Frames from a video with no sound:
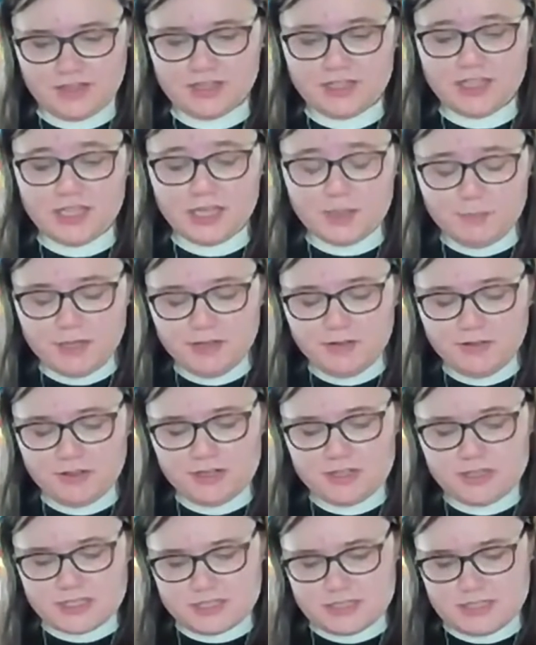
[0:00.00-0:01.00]
Keeping their
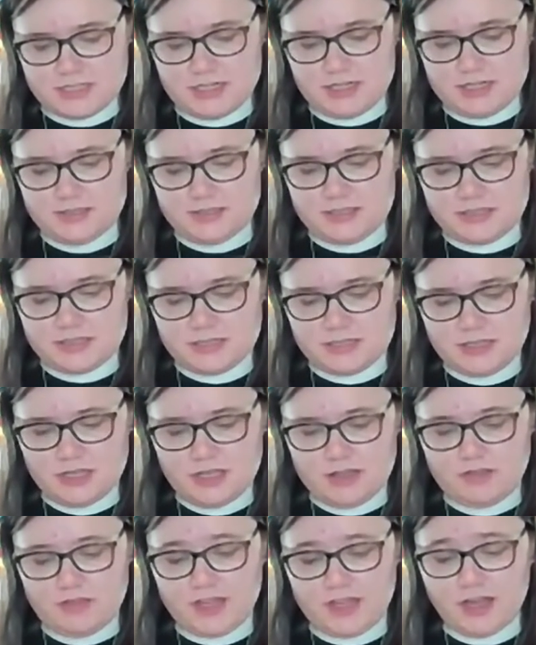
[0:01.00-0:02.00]
distance,
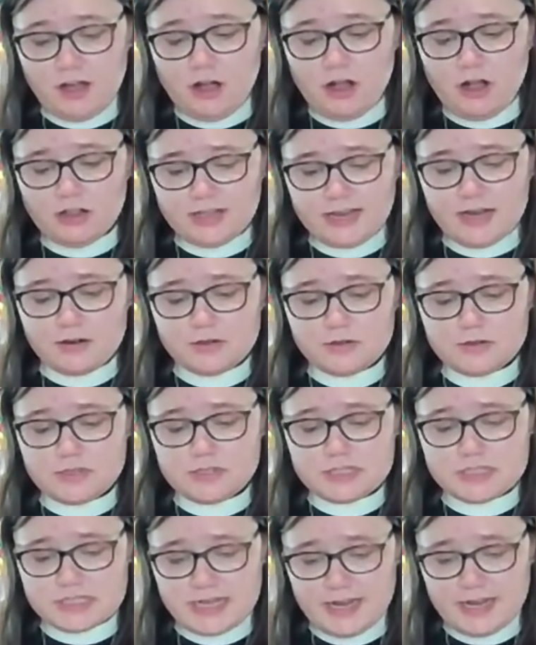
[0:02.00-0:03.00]
they called out,
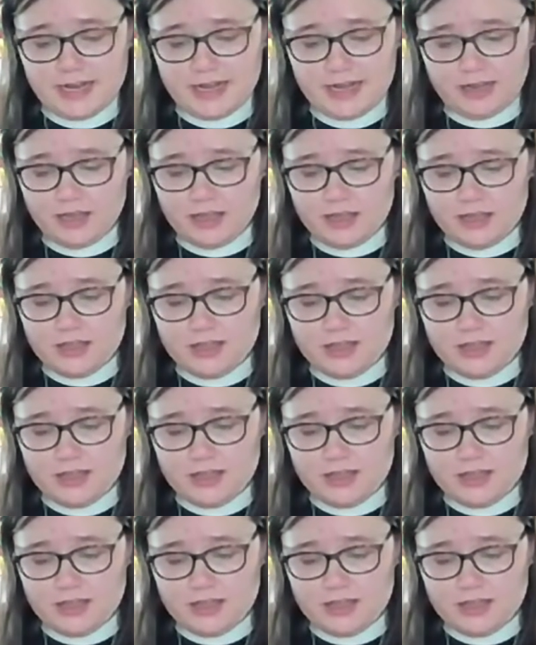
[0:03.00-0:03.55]
saying,